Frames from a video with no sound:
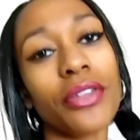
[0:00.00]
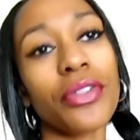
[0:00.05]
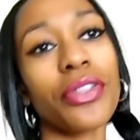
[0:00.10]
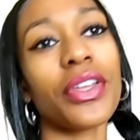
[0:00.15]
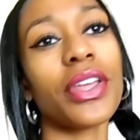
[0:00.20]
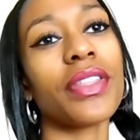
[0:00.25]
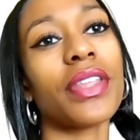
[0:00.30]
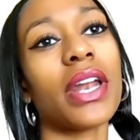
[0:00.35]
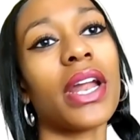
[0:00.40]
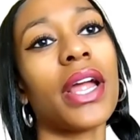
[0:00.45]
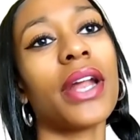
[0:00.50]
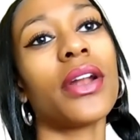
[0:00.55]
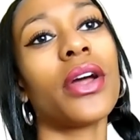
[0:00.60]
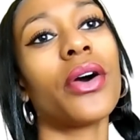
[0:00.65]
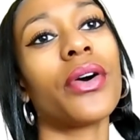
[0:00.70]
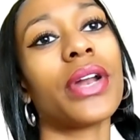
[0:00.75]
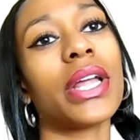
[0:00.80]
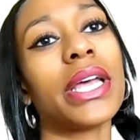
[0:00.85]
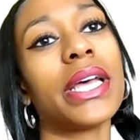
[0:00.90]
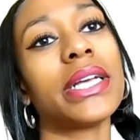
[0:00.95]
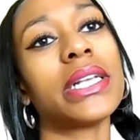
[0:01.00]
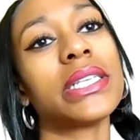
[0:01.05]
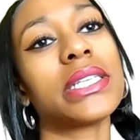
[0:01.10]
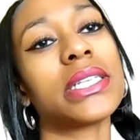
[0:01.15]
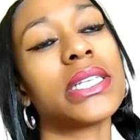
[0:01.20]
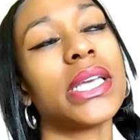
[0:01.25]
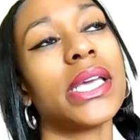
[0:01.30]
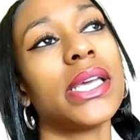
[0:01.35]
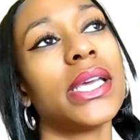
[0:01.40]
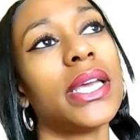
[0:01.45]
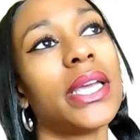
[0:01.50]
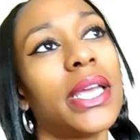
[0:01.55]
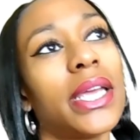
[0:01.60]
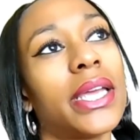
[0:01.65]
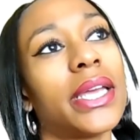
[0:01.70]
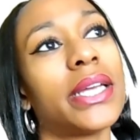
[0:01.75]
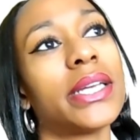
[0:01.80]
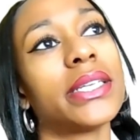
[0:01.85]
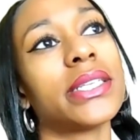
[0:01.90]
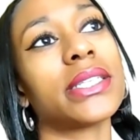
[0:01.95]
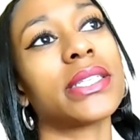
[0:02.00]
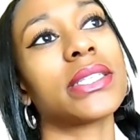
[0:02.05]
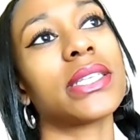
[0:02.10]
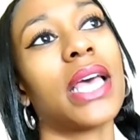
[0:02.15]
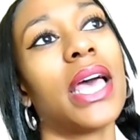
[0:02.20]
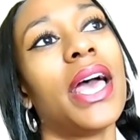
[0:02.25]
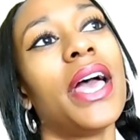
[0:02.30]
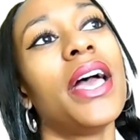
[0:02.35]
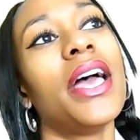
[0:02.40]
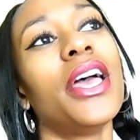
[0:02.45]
other thing that I noticed is